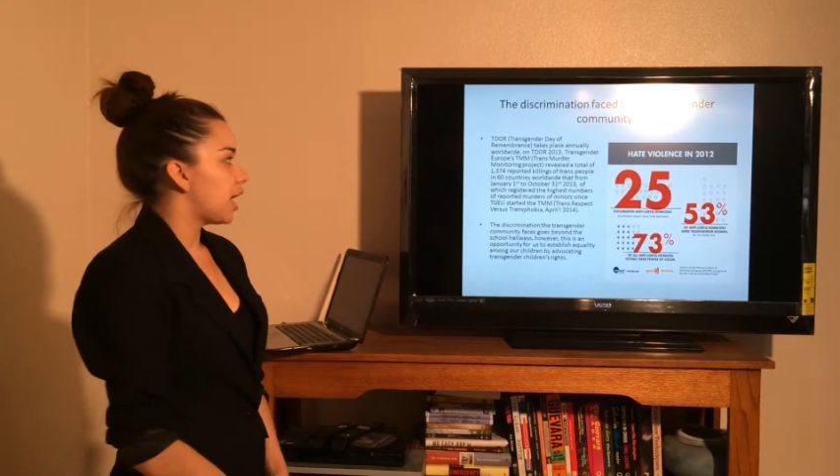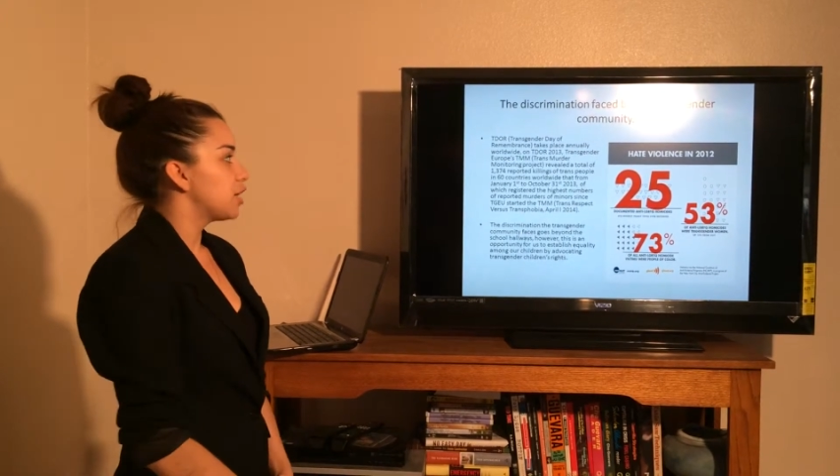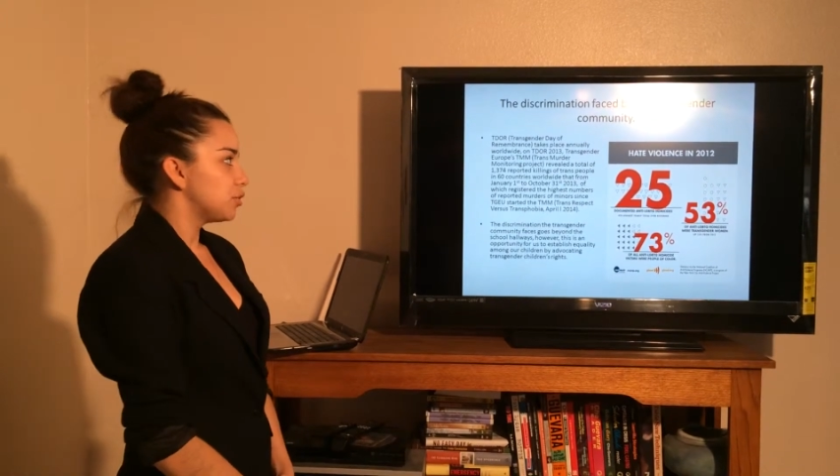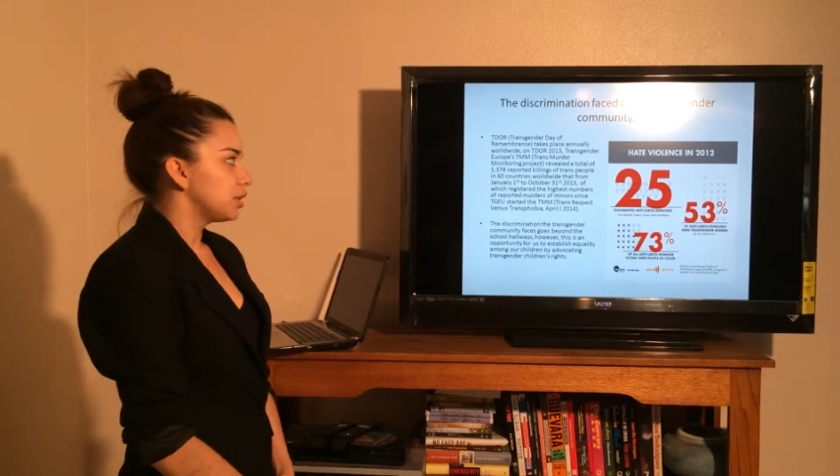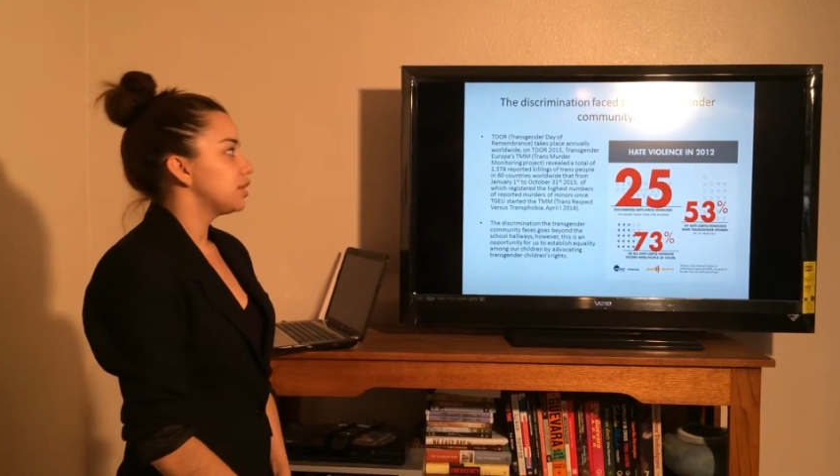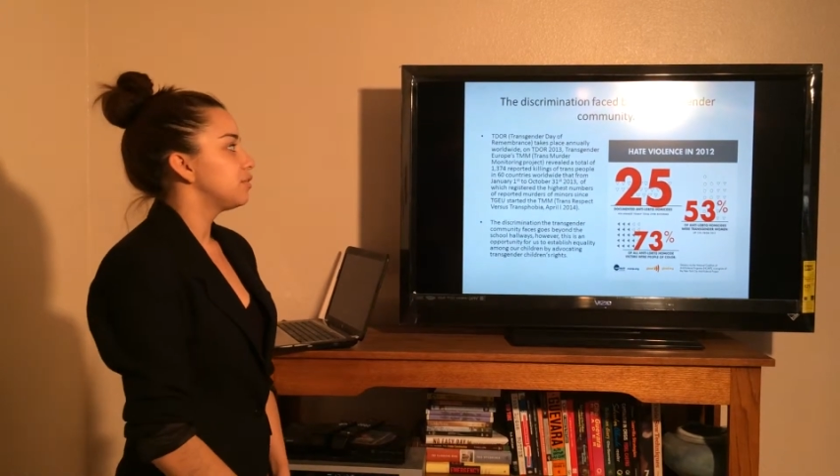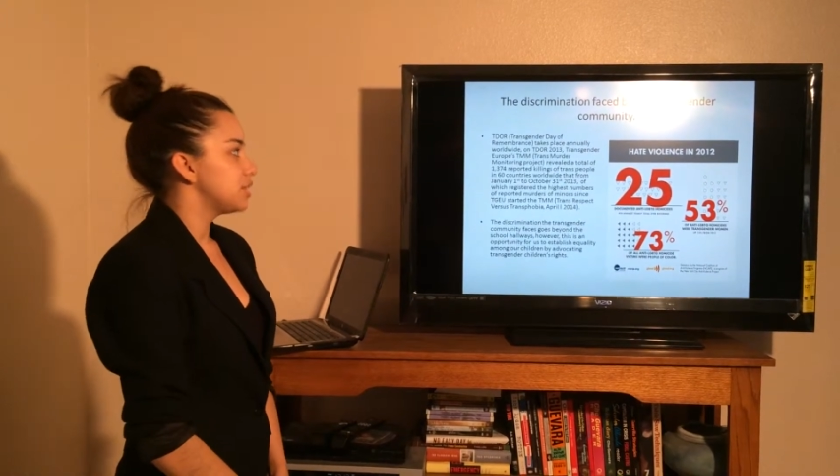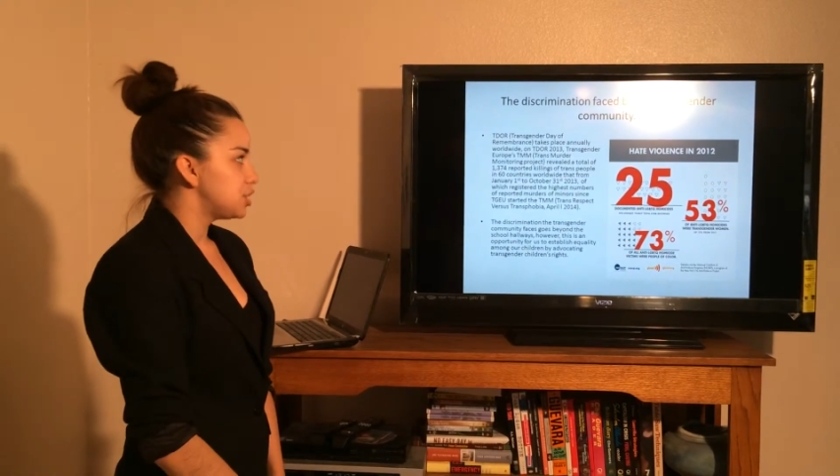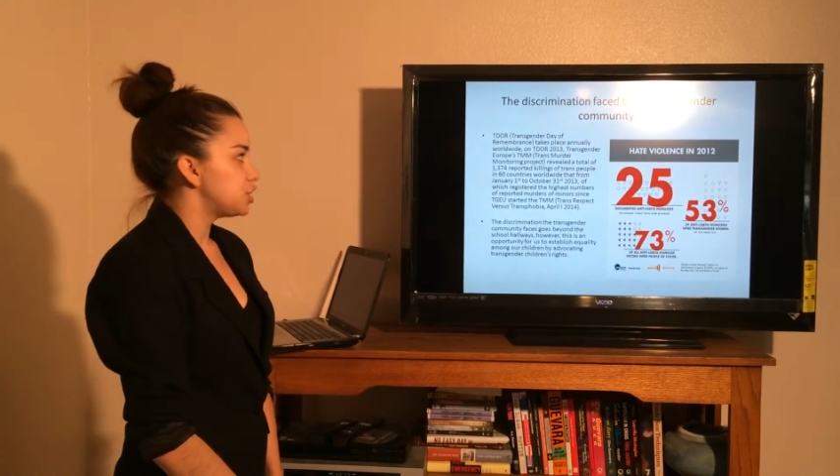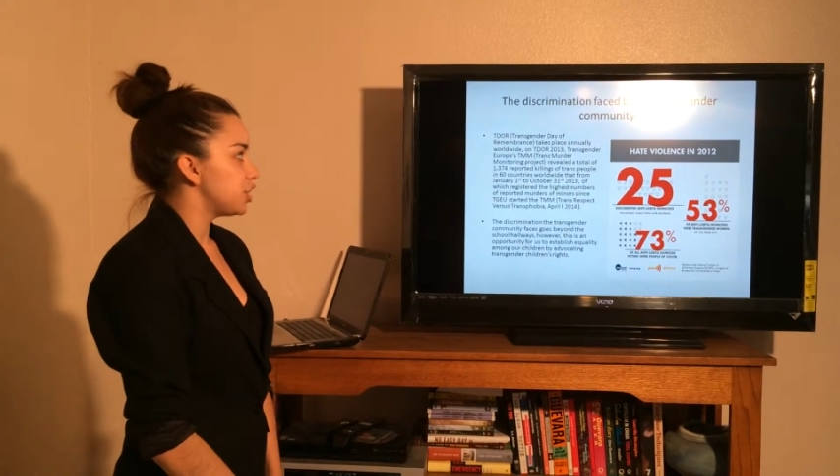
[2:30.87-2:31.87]
annually of
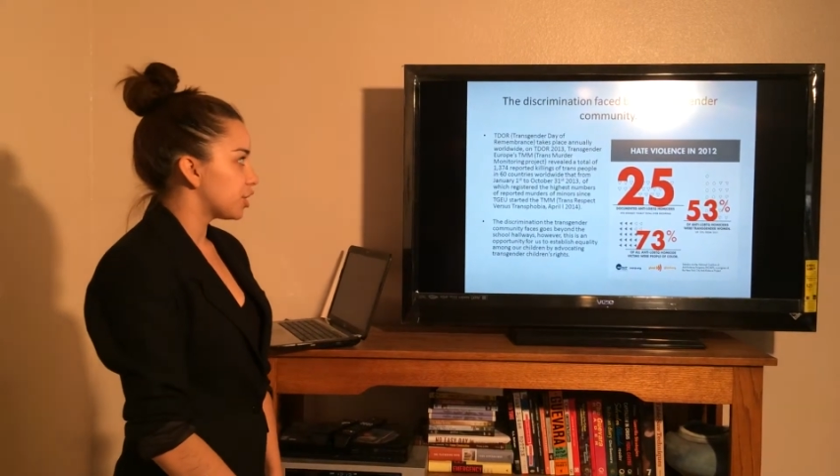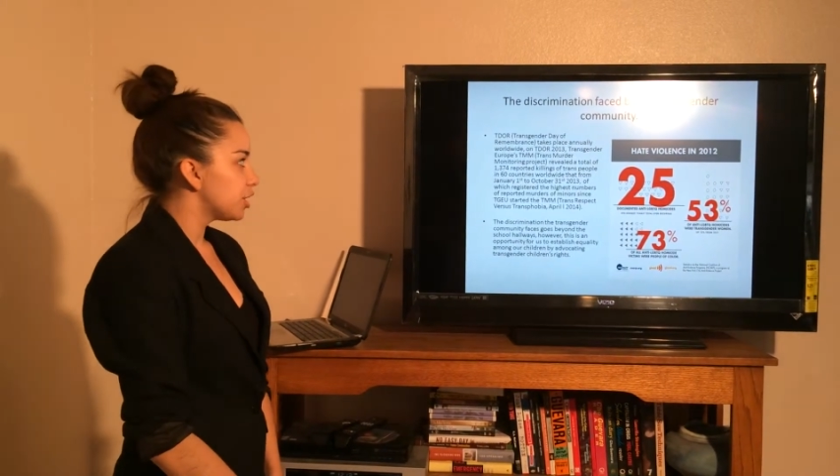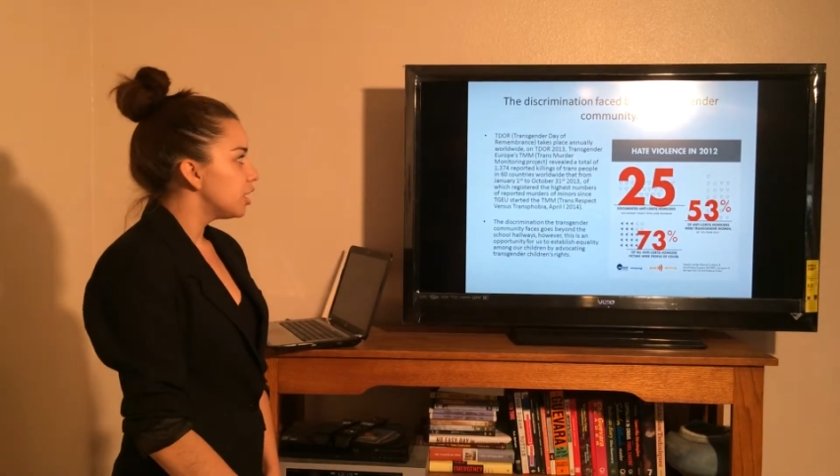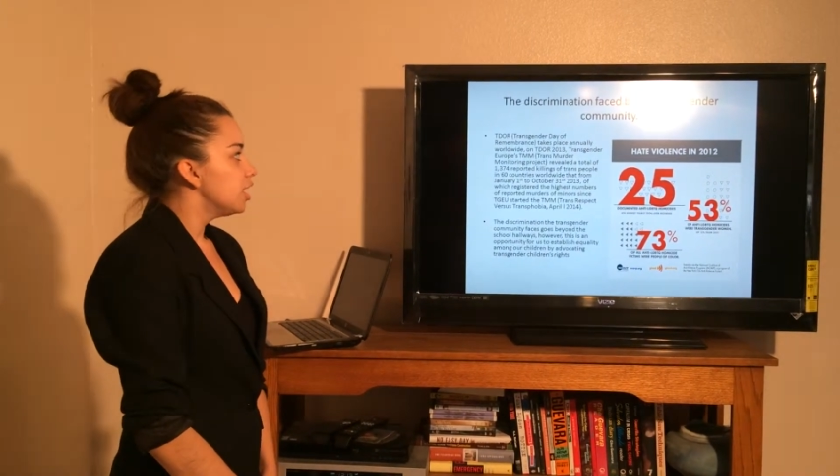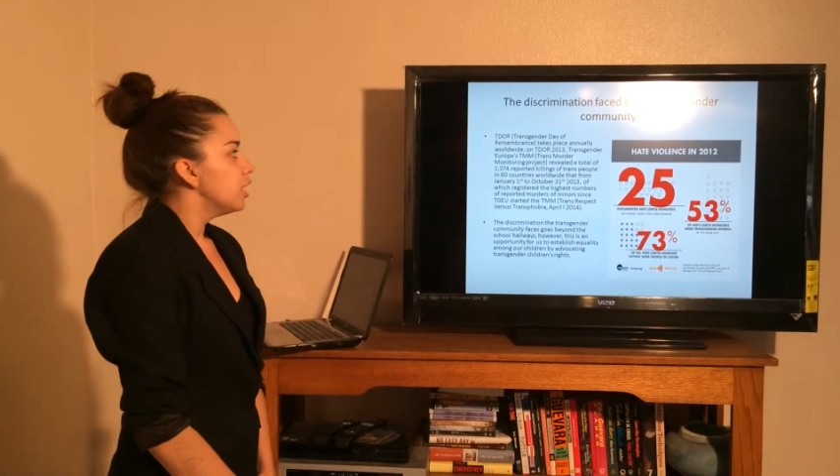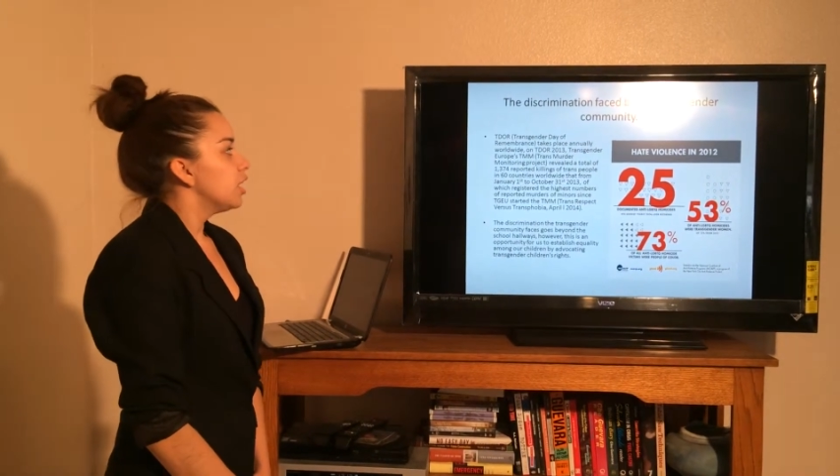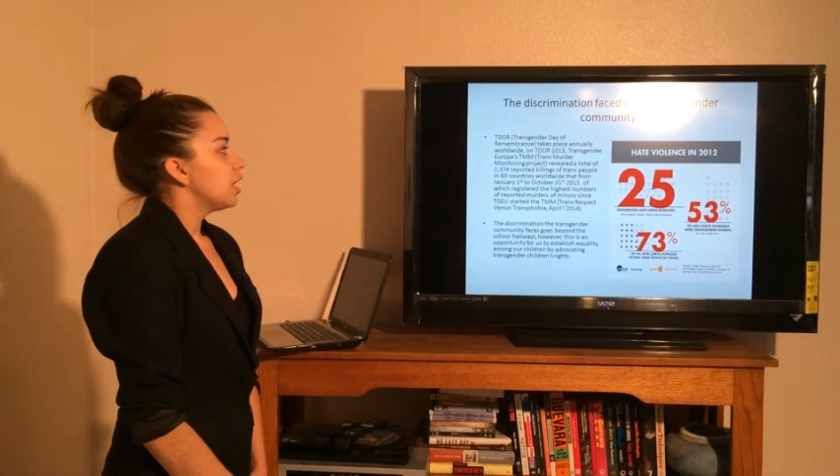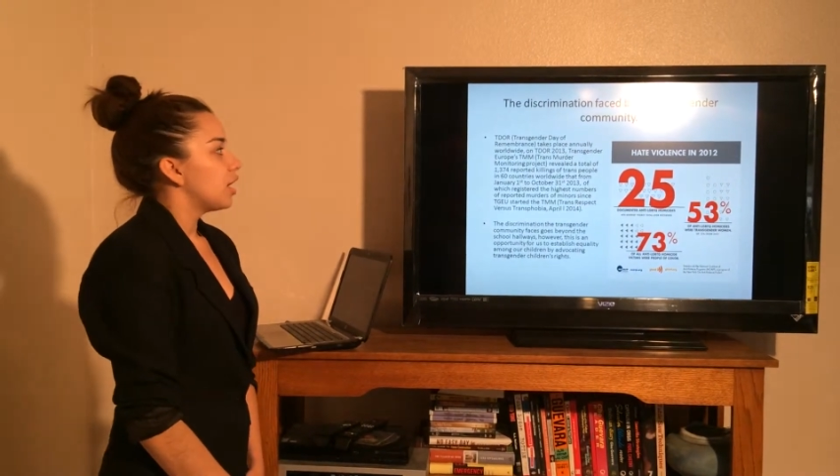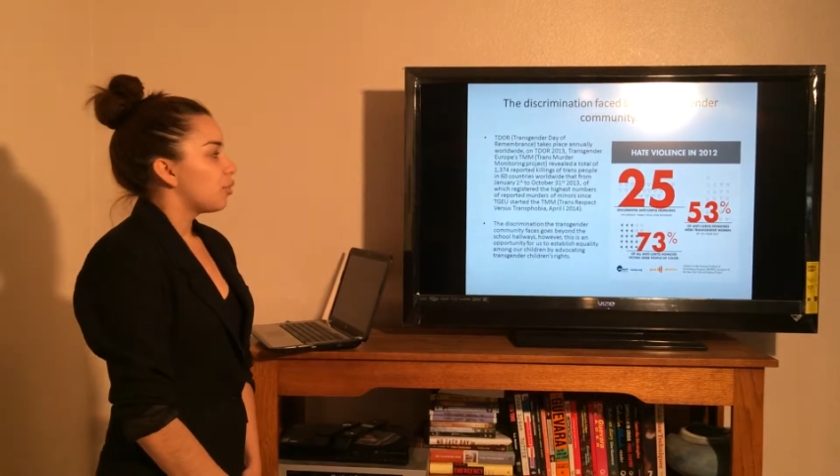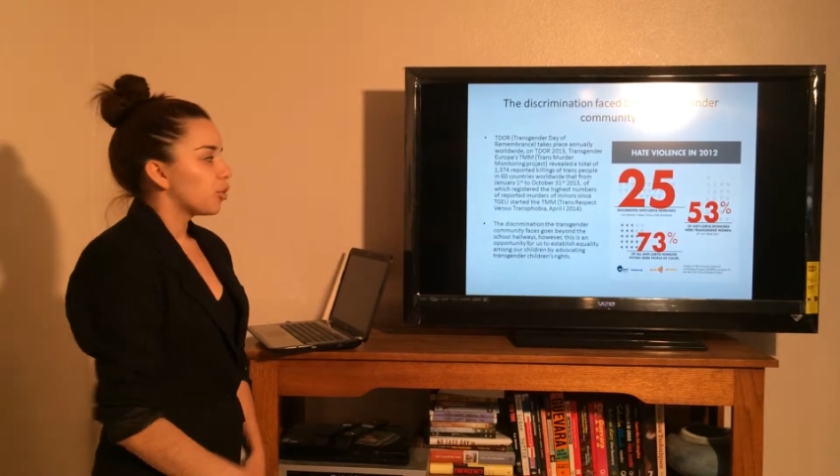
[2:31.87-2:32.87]
each year
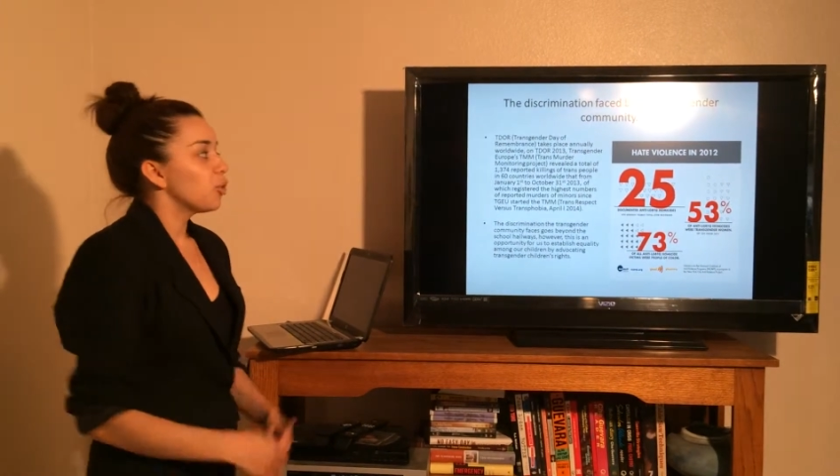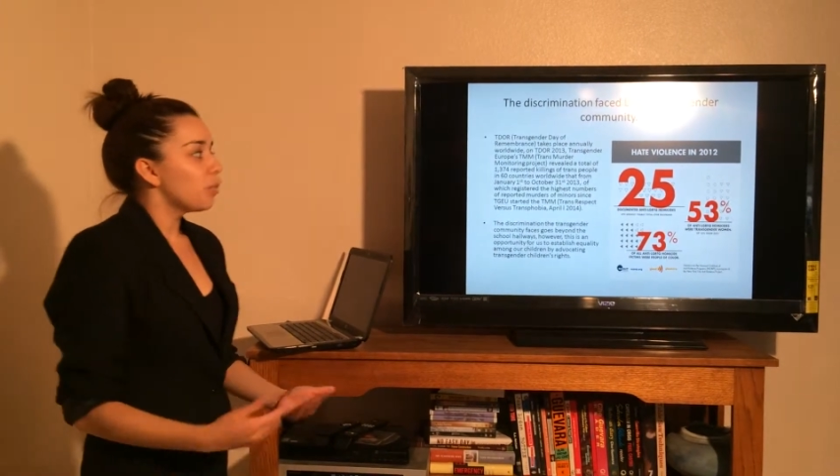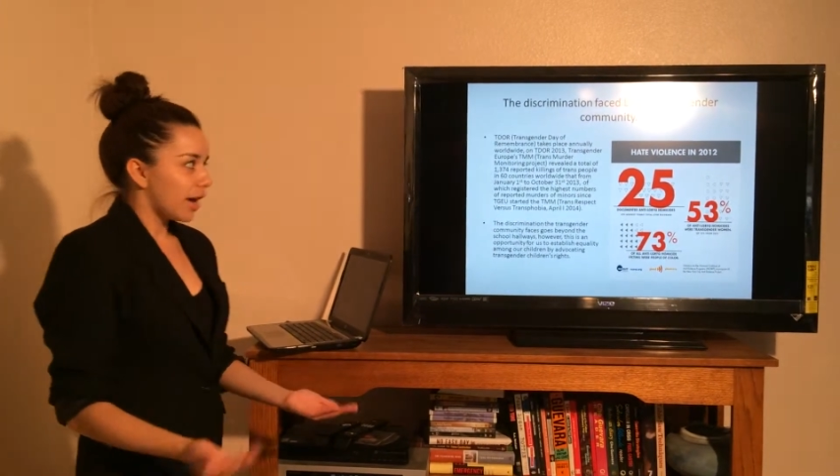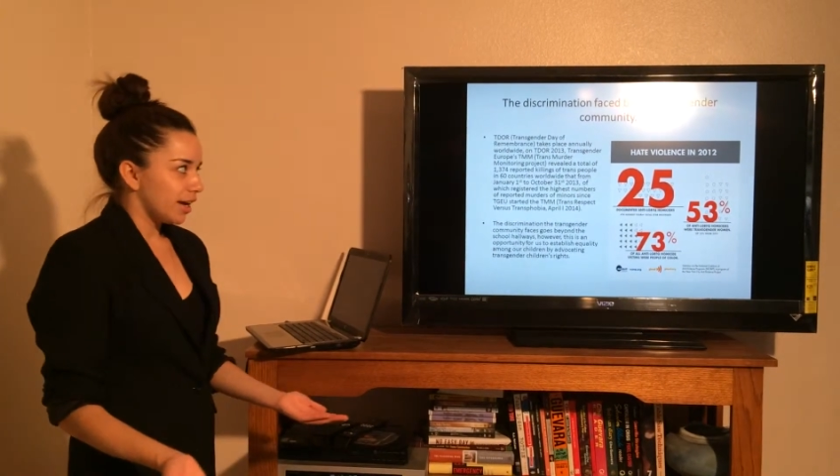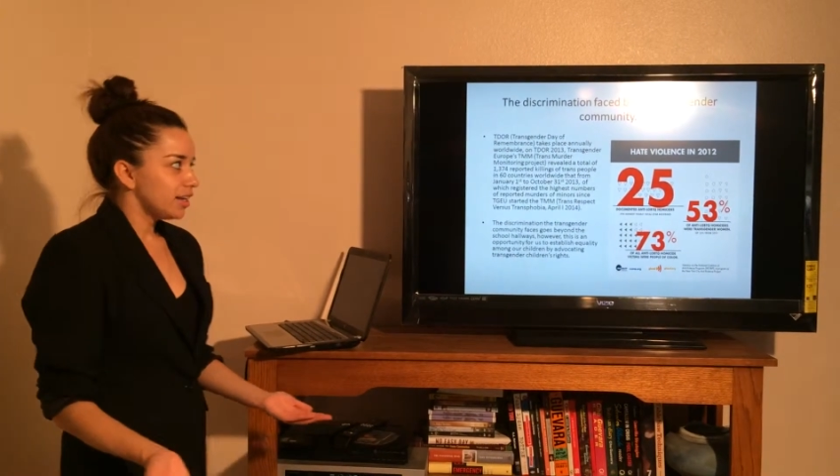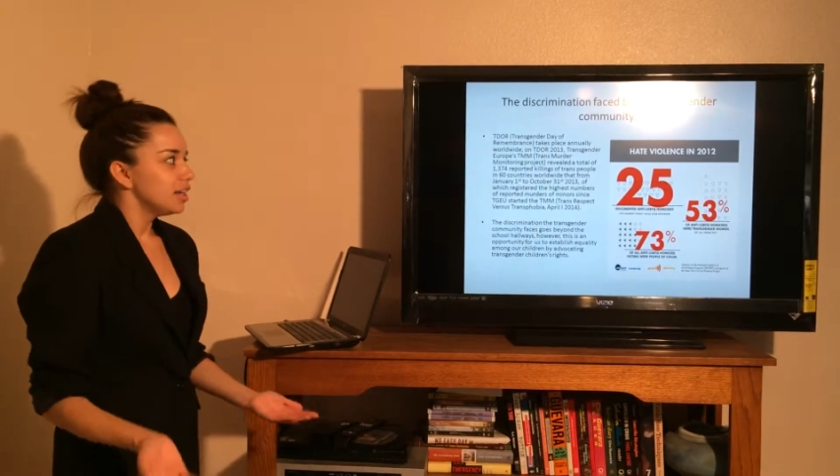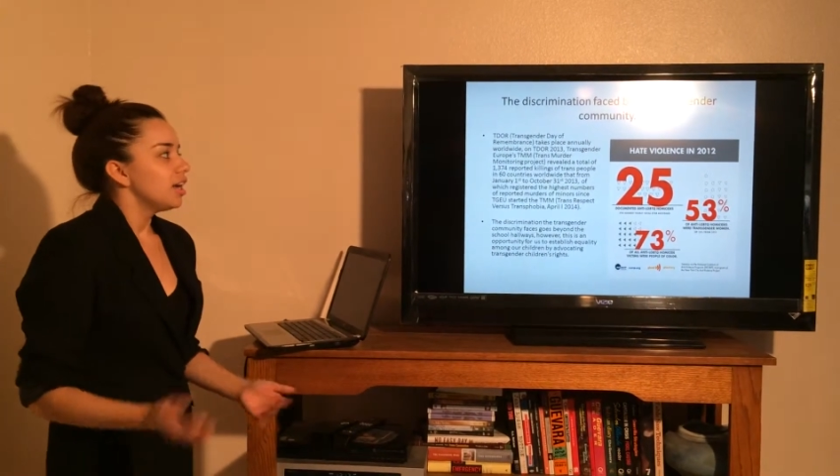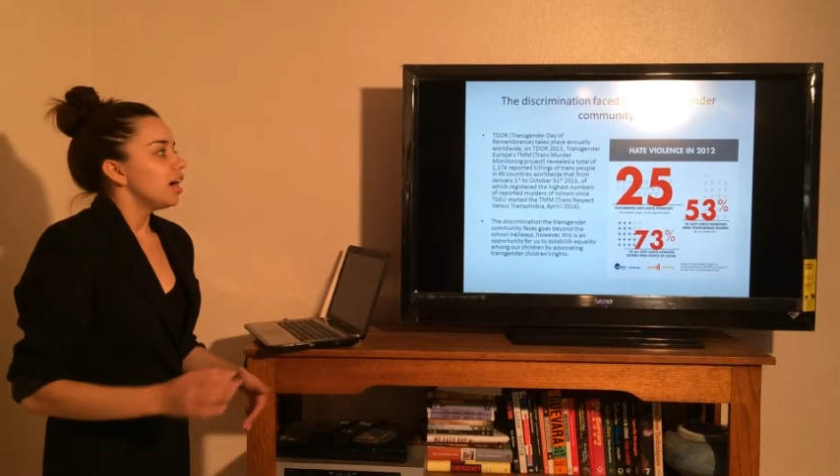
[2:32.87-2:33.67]
worldwide,